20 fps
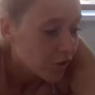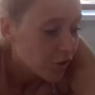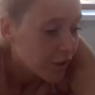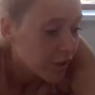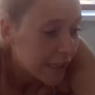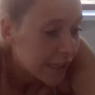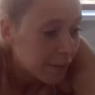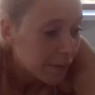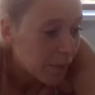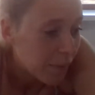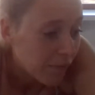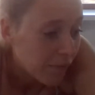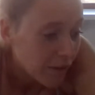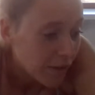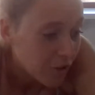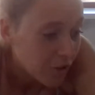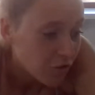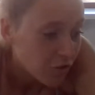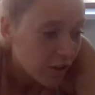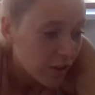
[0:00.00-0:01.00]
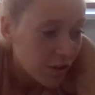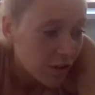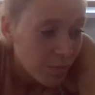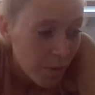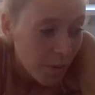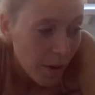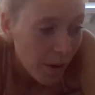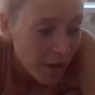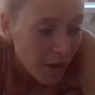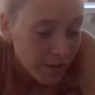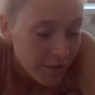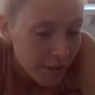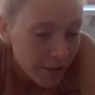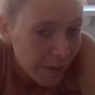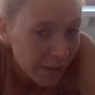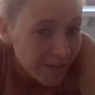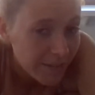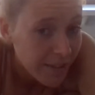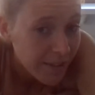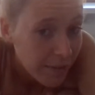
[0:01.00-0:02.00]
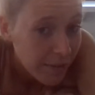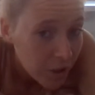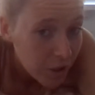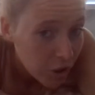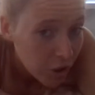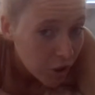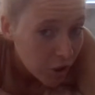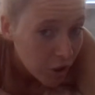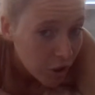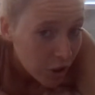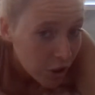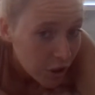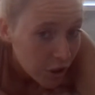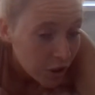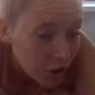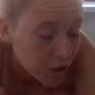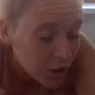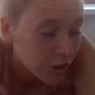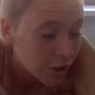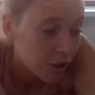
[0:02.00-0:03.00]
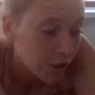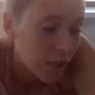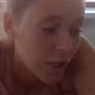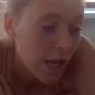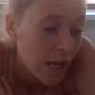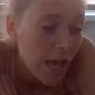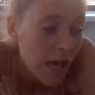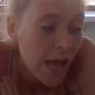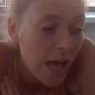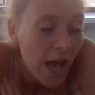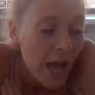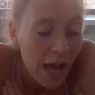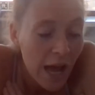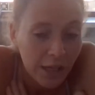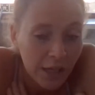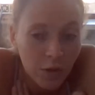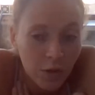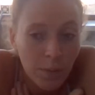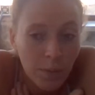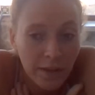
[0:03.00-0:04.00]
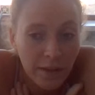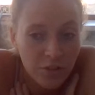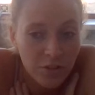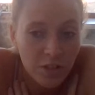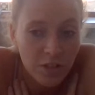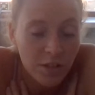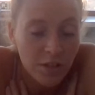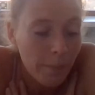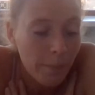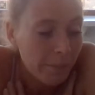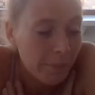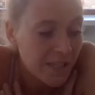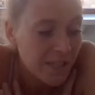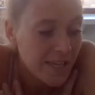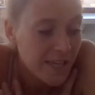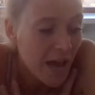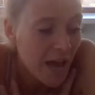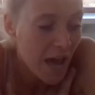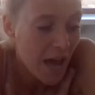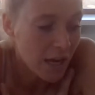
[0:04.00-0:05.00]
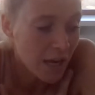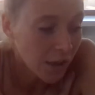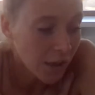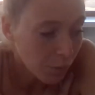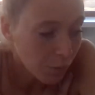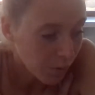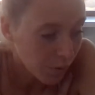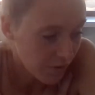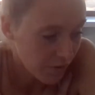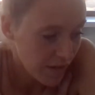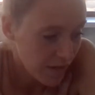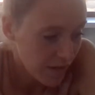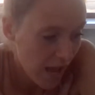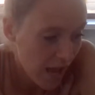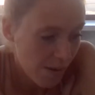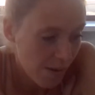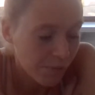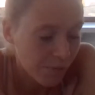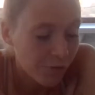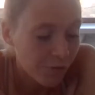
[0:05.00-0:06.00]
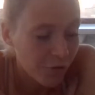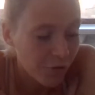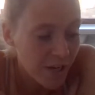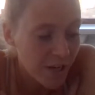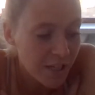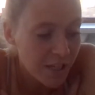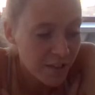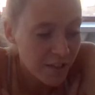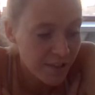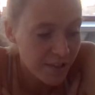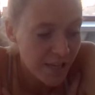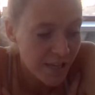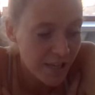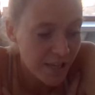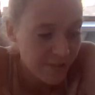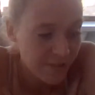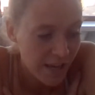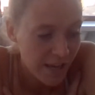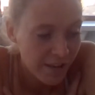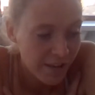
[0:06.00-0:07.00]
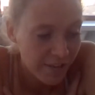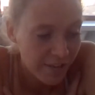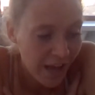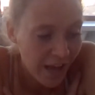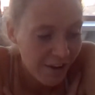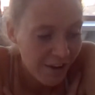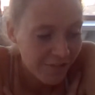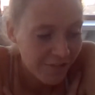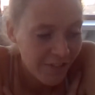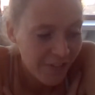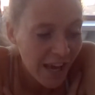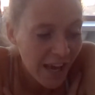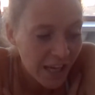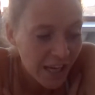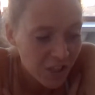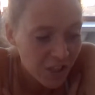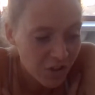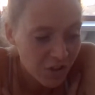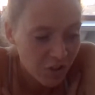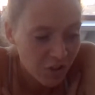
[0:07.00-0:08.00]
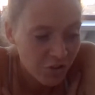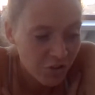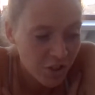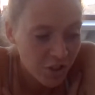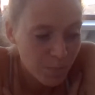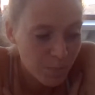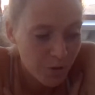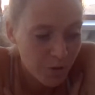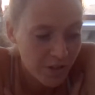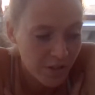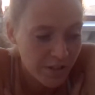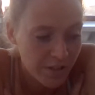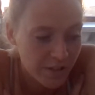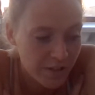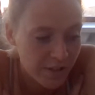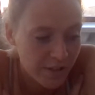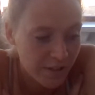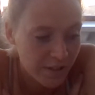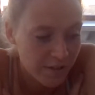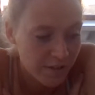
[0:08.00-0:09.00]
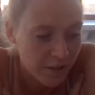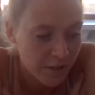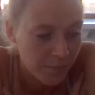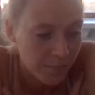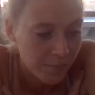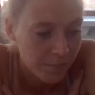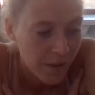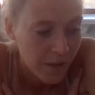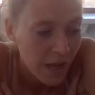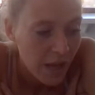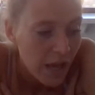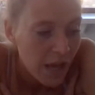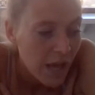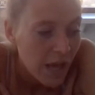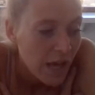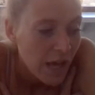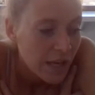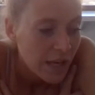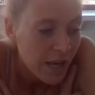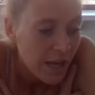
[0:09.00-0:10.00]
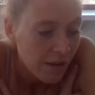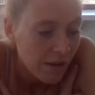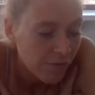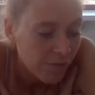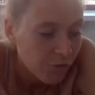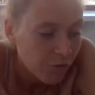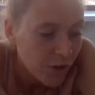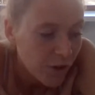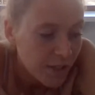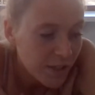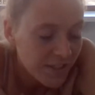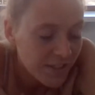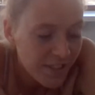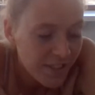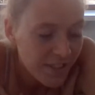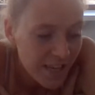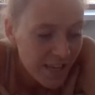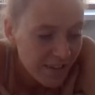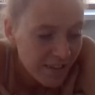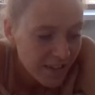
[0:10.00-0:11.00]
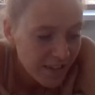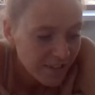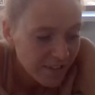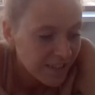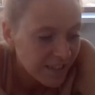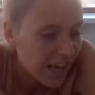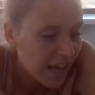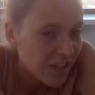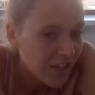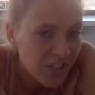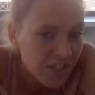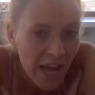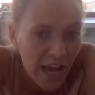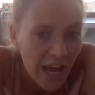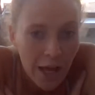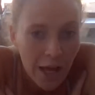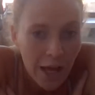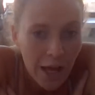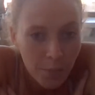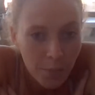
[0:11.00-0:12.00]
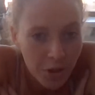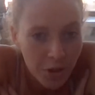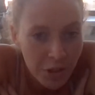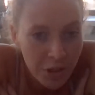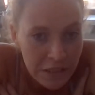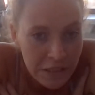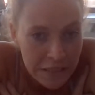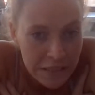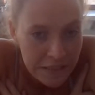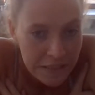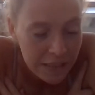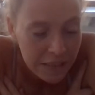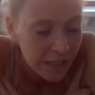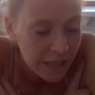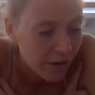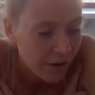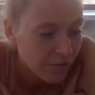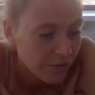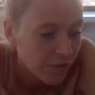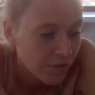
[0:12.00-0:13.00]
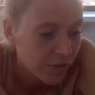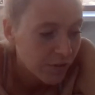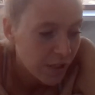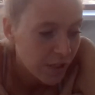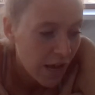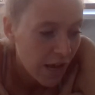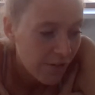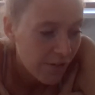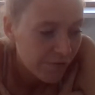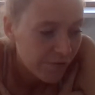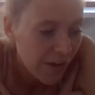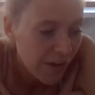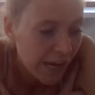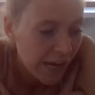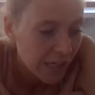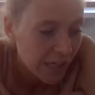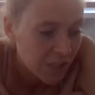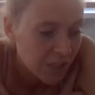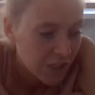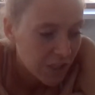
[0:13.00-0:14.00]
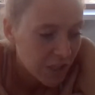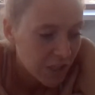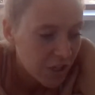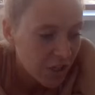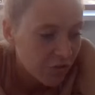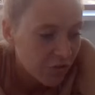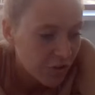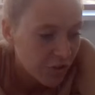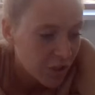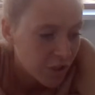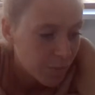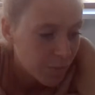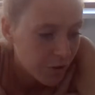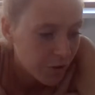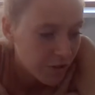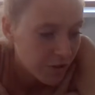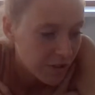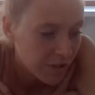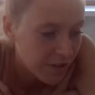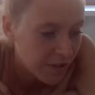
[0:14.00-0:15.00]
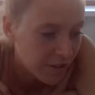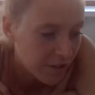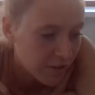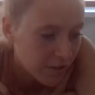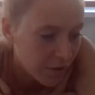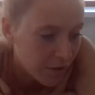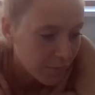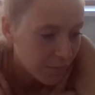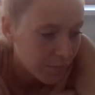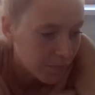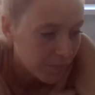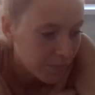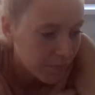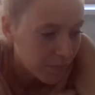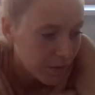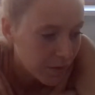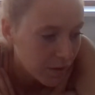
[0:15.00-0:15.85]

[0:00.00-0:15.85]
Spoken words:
Sorry, Bethany distracted me by asking about 7. And question number 10 was name 3 diseases that affect the respiratory system. Name 3 diseases / ailments that affect the respiratory system.